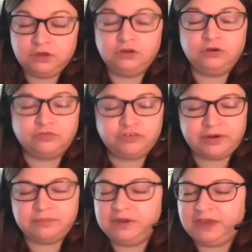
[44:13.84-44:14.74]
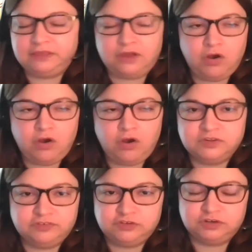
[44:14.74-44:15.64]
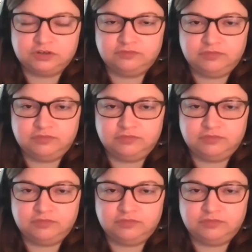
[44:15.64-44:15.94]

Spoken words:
try to mitigate the harms of restrictive